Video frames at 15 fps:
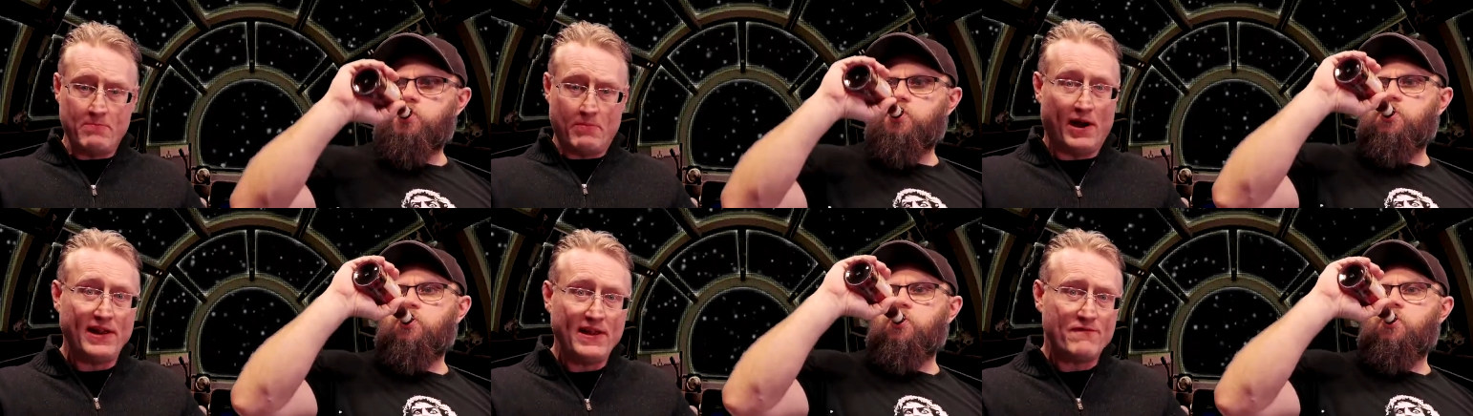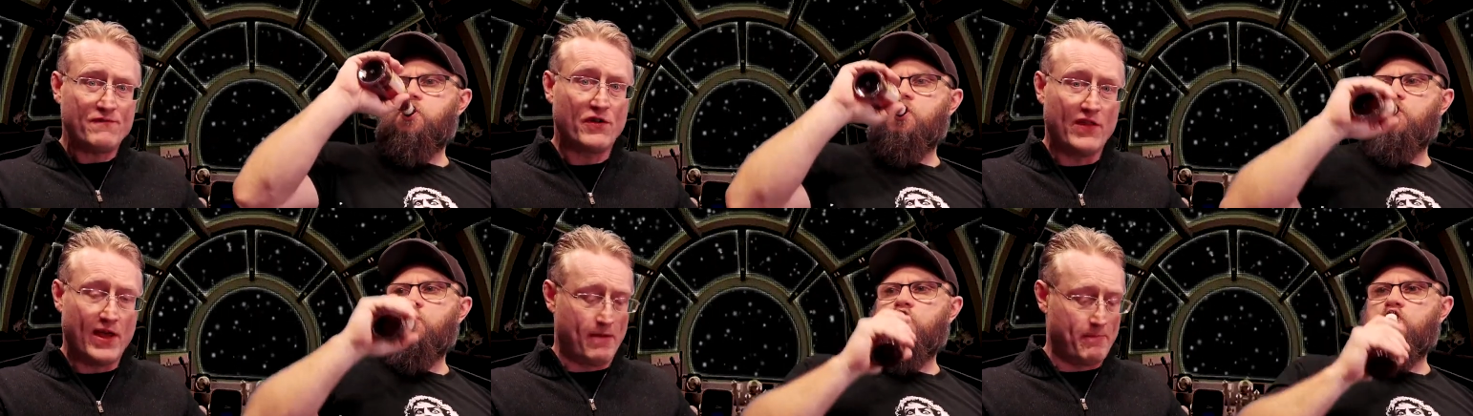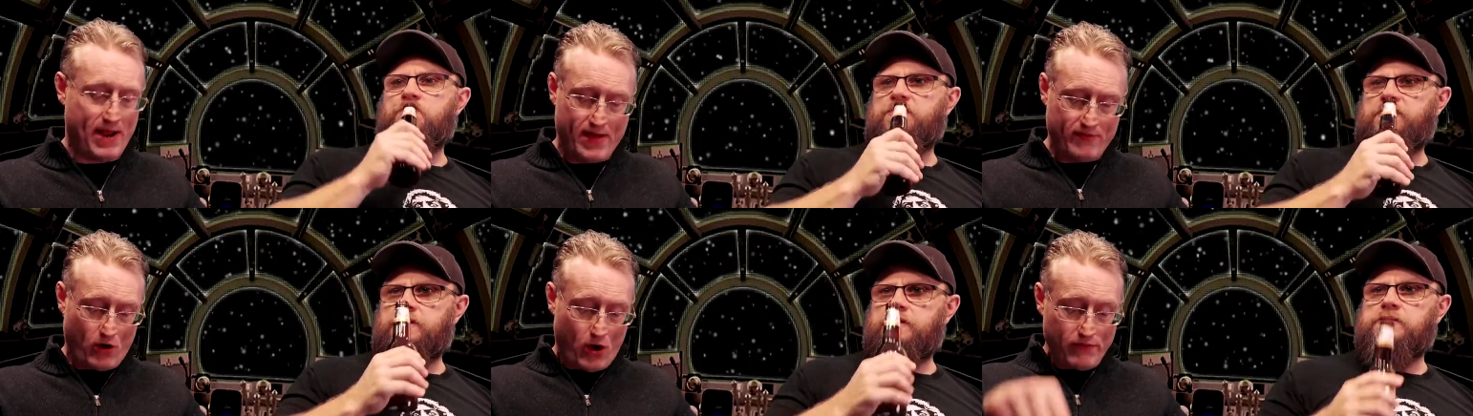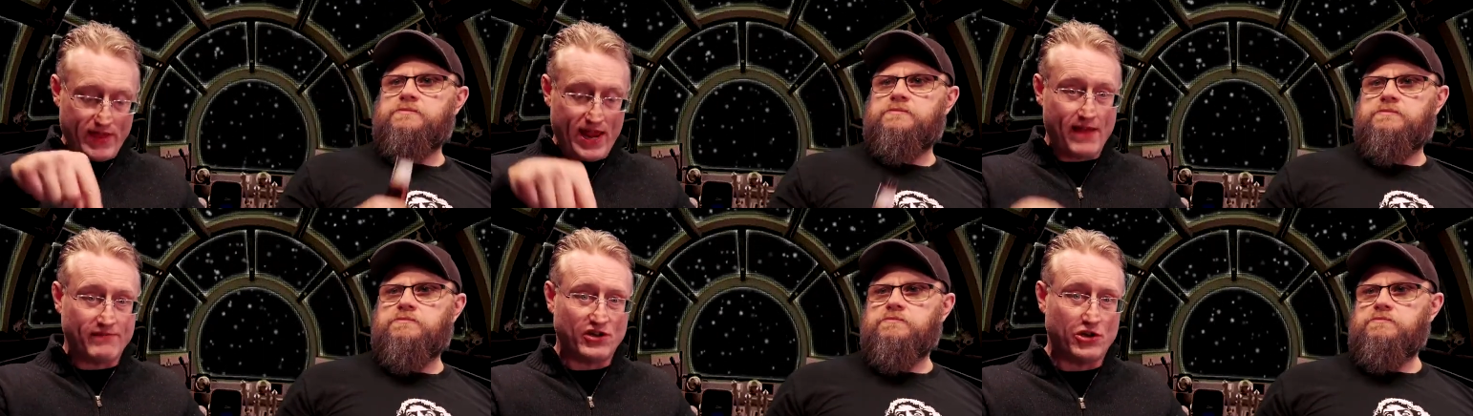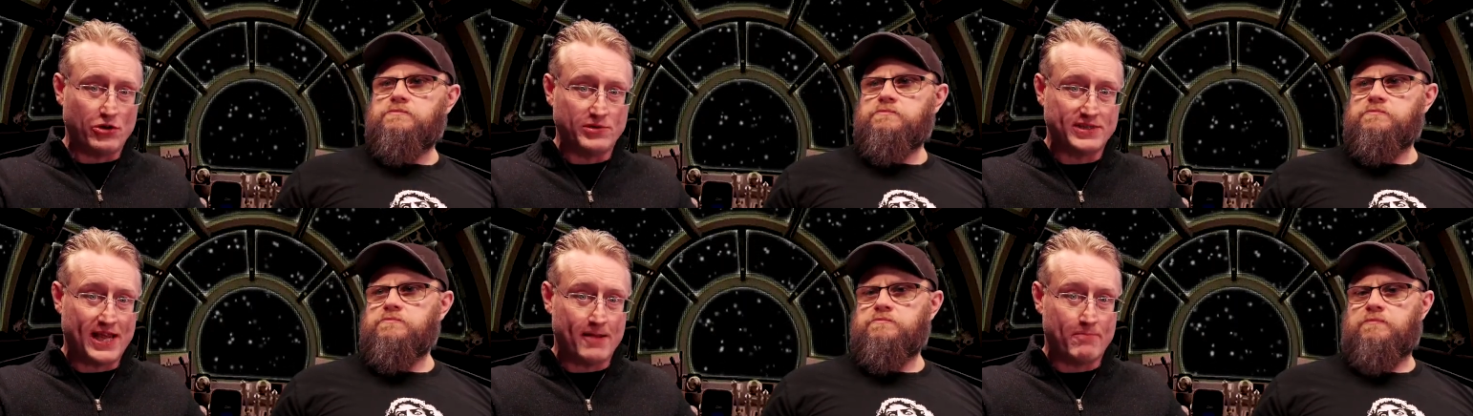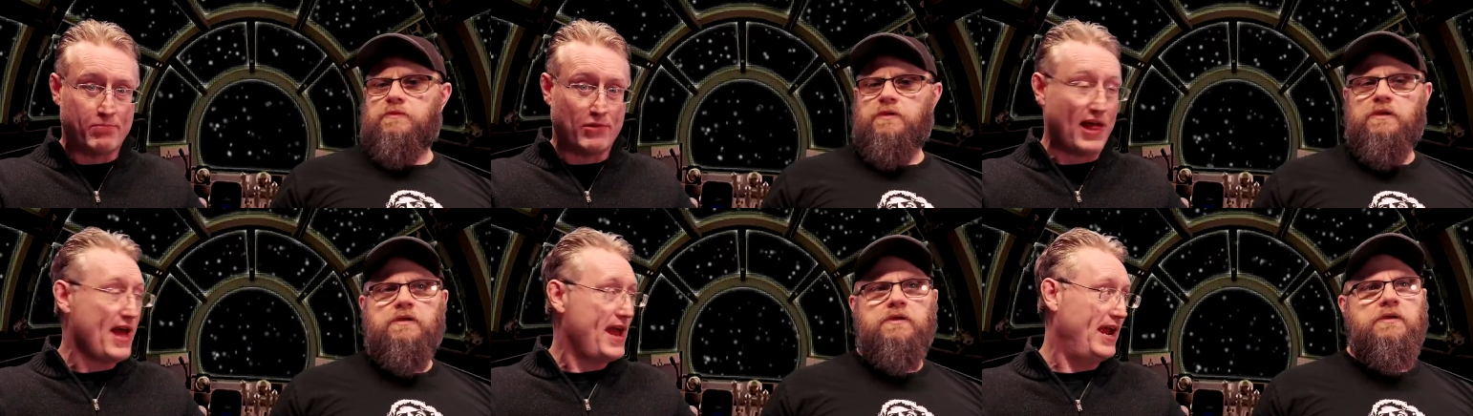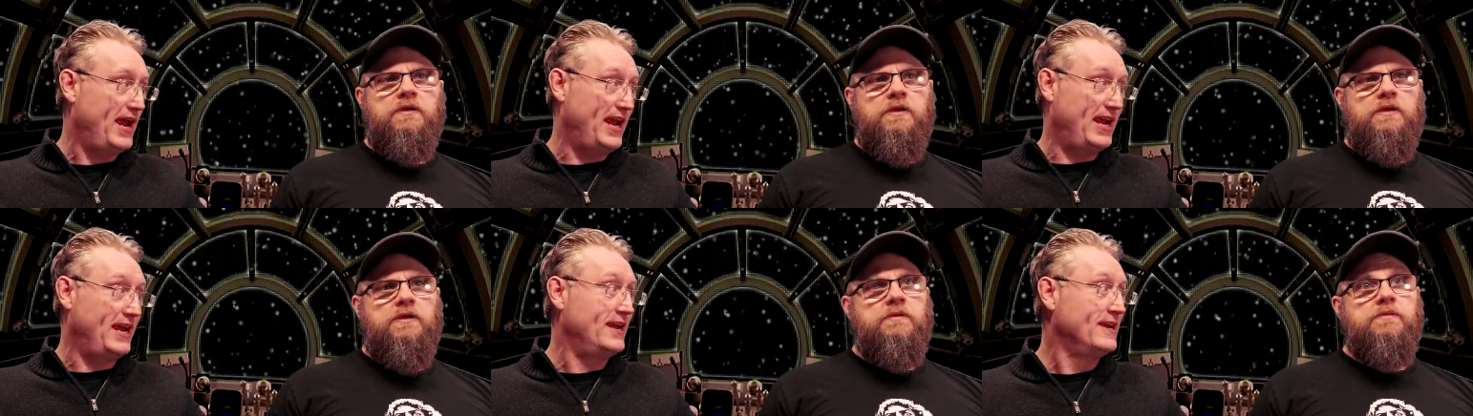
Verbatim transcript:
Speaker 1: money for them, man. All they have to do is hit play.